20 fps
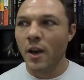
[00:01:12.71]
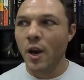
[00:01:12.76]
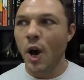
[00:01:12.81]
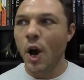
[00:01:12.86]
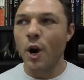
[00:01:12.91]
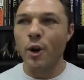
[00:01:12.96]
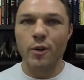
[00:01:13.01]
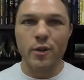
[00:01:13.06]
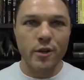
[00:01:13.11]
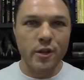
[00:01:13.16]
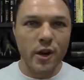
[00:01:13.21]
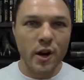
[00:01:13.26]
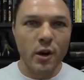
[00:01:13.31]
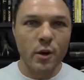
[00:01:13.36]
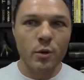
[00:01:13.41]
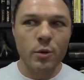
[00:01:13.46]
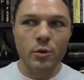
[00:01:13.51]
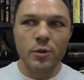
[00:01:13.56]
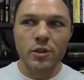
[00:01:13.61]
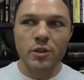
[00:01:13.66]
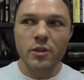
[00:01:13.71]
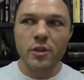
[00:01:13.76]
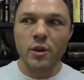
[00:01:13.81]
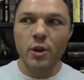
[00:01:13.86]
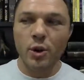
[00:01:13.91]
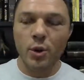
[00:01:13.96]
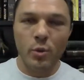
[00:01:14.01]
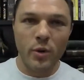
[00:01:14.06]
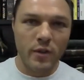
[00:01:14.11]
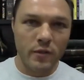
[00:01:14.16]
are those
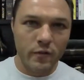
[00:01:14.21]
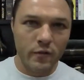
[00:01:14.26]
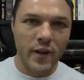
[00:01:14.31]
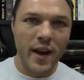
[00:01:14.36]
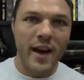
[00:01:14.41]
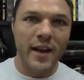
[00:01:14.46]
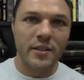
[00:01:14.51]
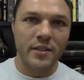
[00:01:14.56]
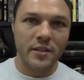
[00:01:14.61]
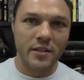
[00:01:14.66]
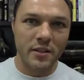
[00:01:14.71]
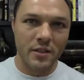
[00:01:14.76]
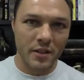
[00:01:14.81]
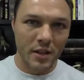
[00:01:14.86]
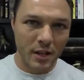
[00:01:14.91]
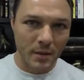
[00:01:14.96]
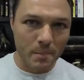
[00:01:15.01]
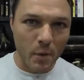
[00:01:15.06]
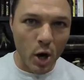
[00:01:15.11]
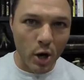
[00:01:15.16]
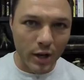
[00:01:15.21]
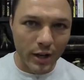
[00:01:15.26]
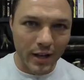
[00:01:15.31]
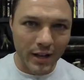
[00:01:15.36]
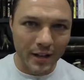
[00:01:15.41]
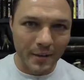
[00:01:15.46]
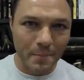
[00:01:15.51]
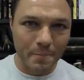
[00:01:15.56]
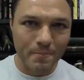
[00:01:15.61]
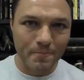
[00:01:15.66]
who invest in
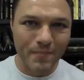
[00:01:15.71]
marketing.